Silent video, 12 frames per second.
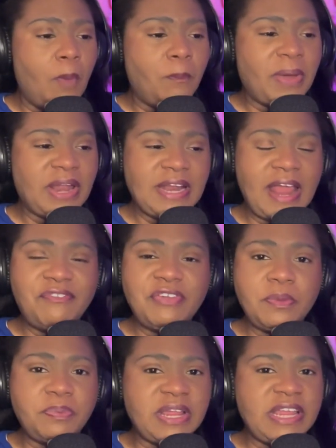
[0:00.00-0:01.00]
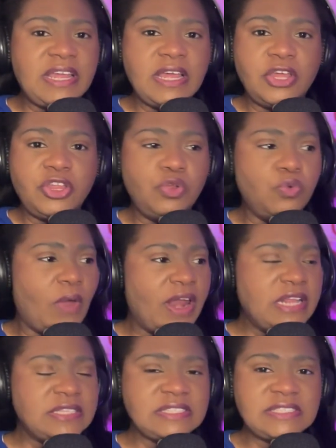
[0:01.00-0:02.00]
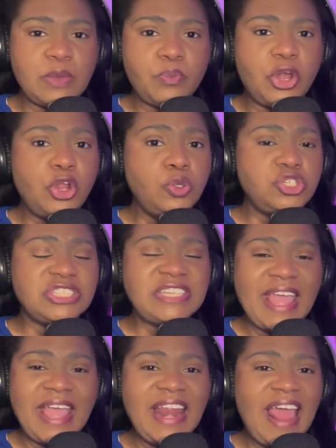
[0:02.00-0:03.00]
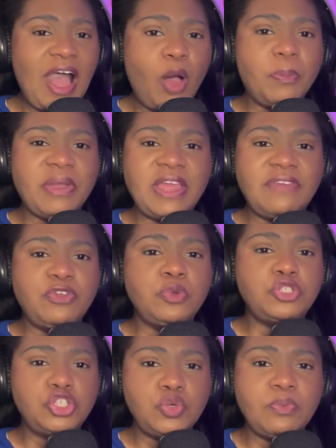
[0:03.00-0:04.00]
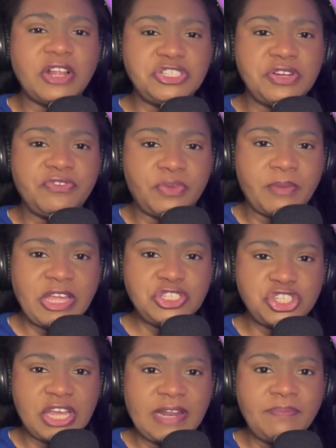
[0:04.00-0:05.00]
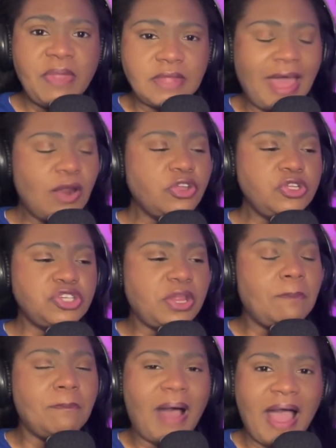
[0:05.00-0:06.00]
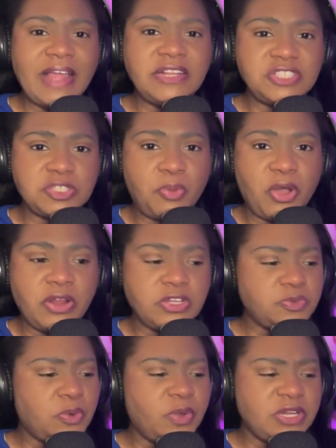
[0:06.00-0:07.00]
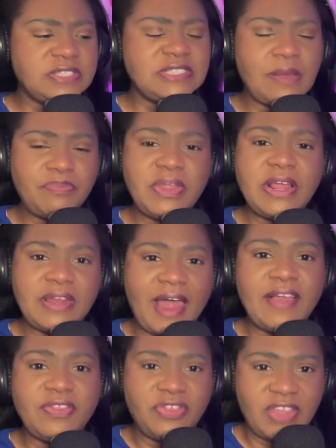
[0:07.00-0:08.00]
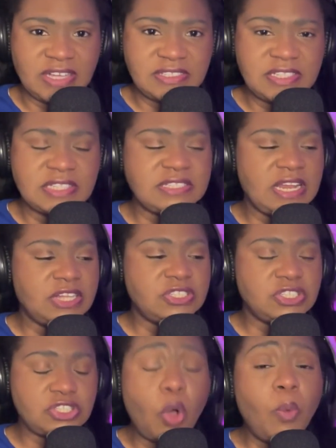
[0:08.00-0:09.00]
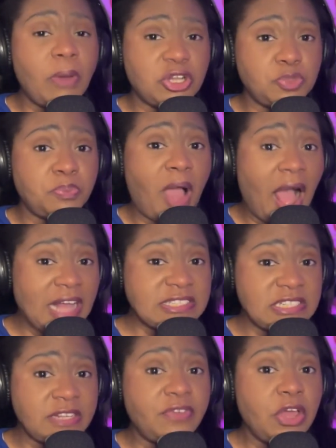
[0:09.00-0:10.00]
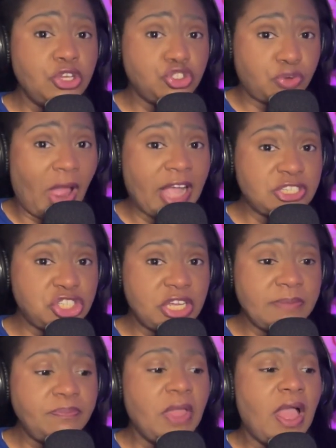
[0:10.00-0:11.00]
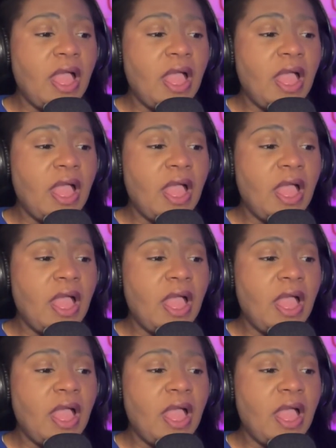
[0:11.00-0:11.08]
but inevitably you run into someone who just can't help but give you too much information. I don't usually mind spoilers, but when it's something like this that's getting so much positive traction,